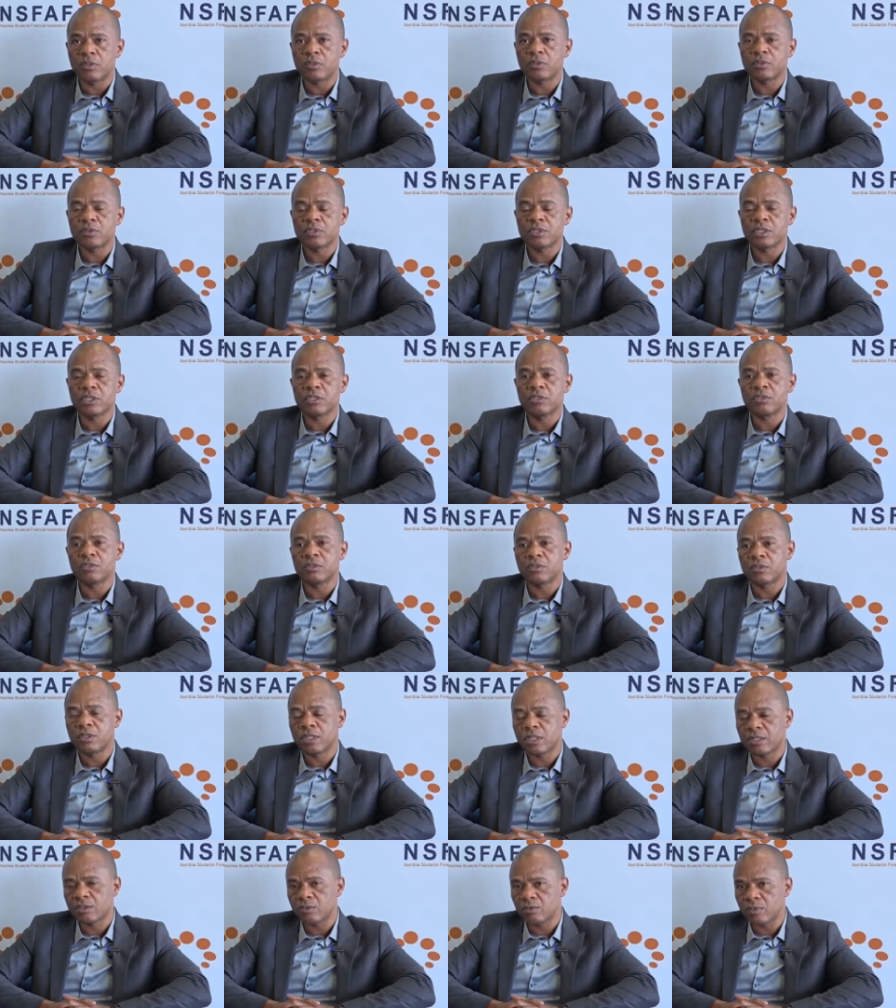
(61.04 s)
auctioned so
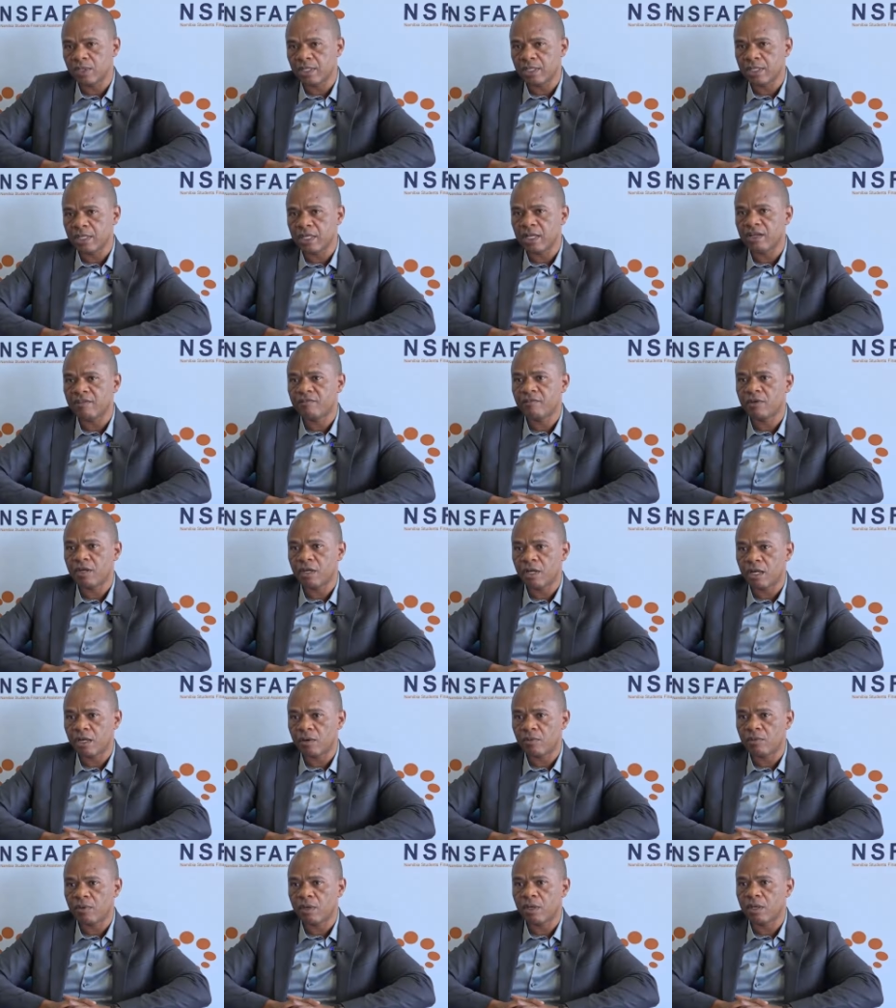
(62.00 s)
that we recover
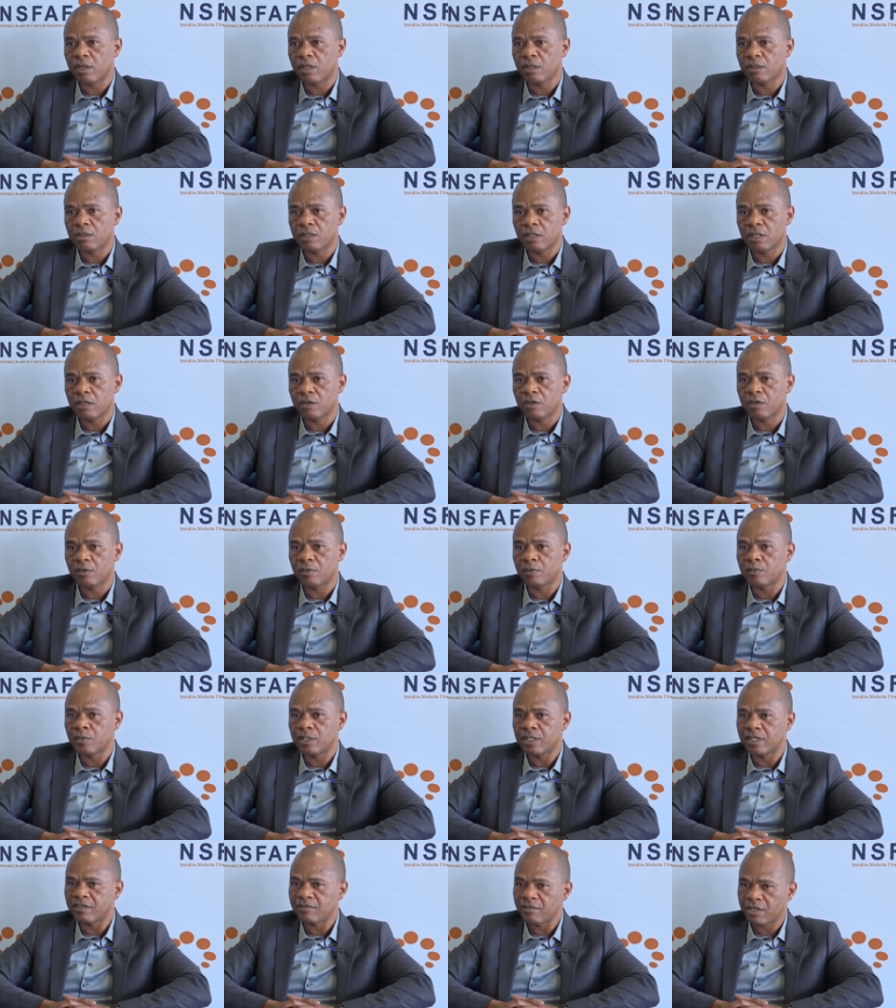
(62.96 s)
our or
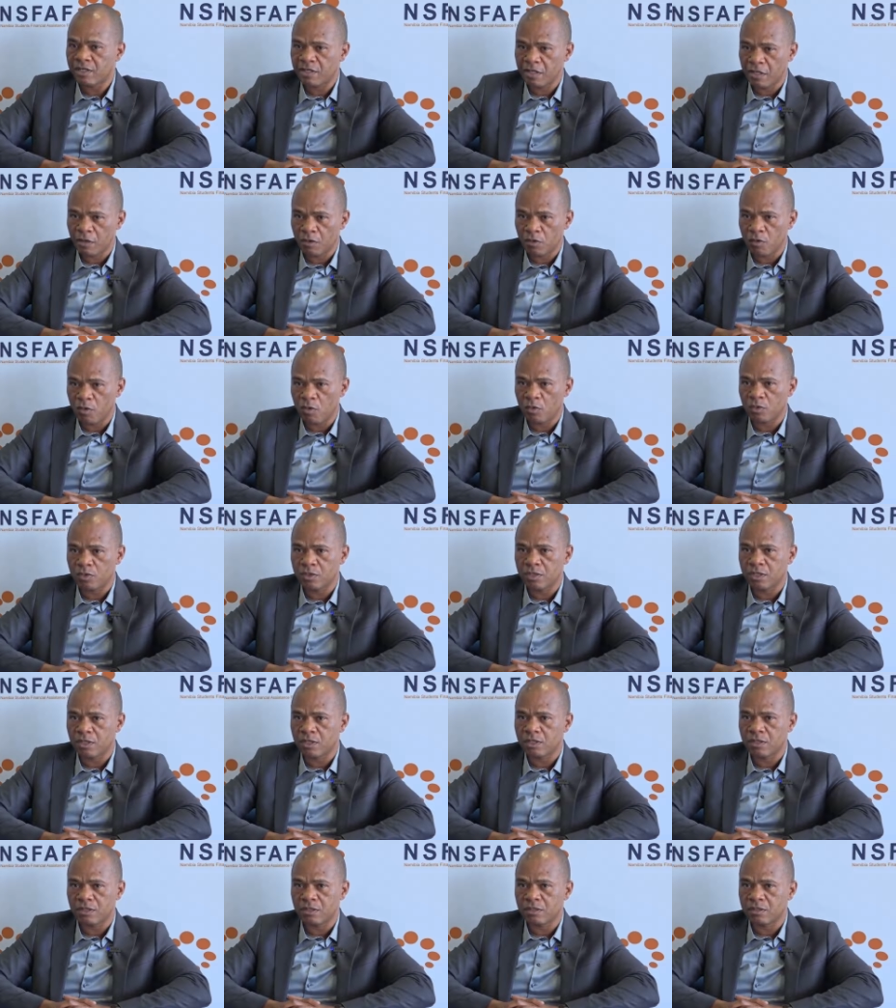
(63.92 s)
whatever they owe
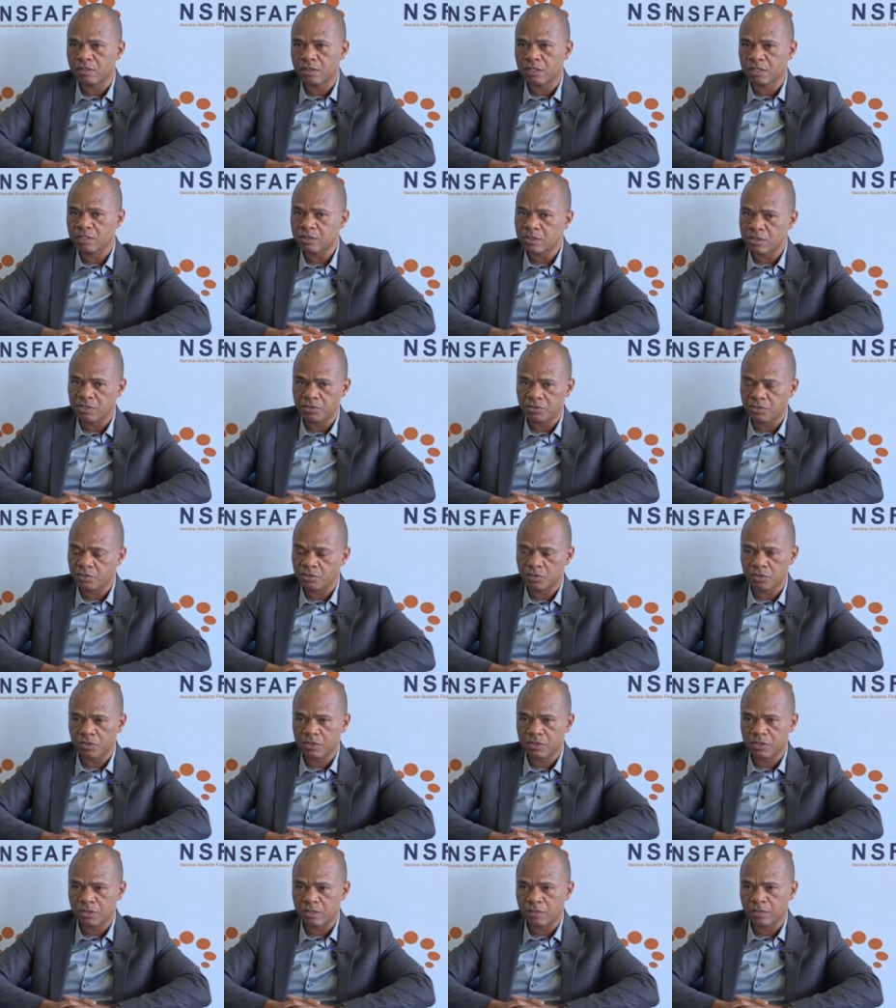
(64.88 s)
this
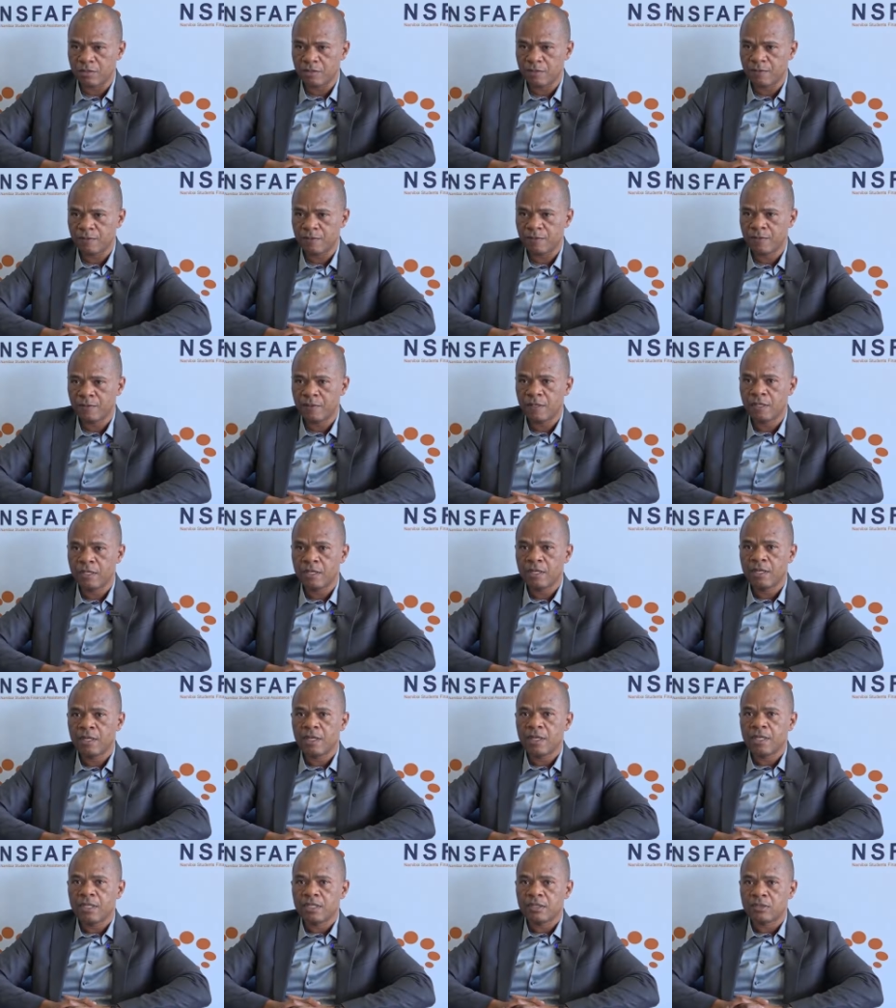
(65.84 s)
institution.
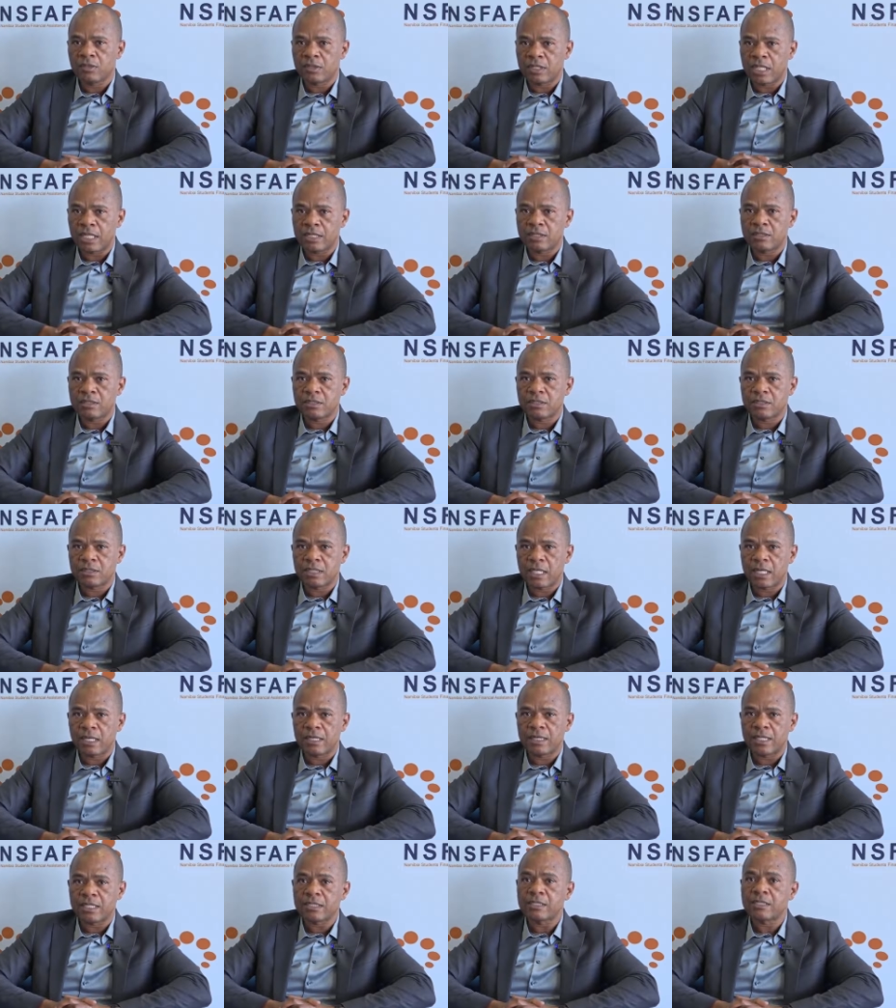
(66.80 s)
So that
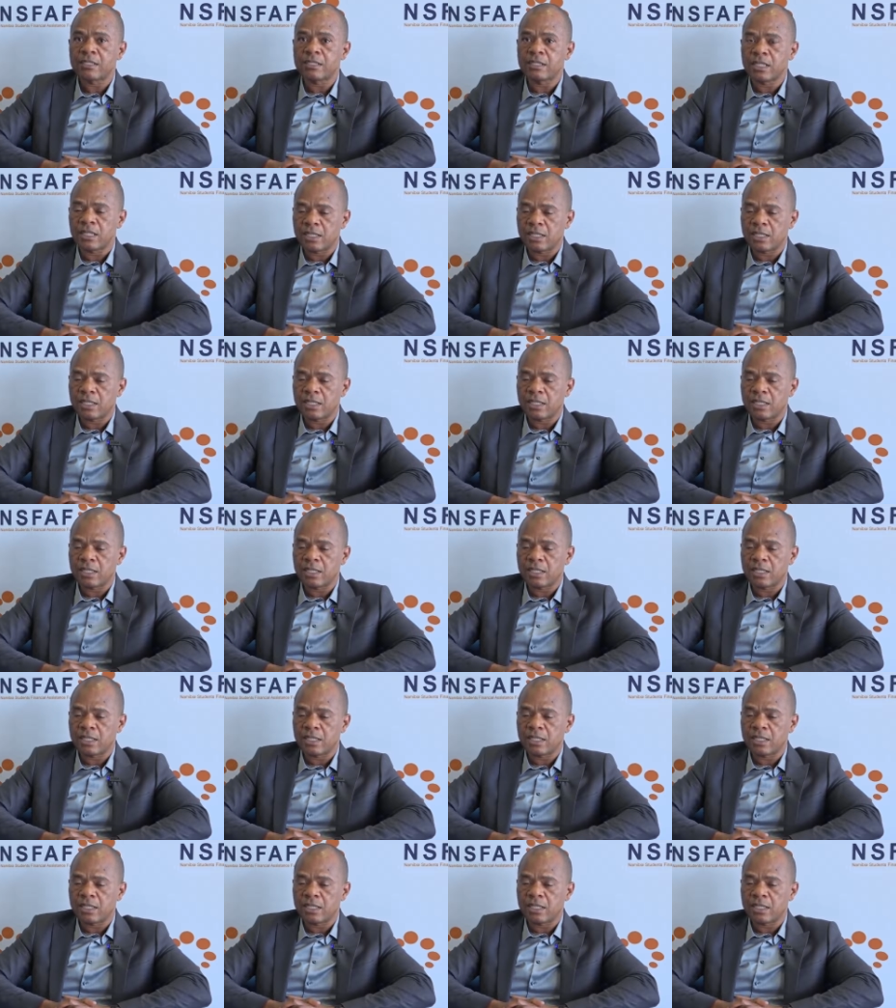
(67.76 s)
is the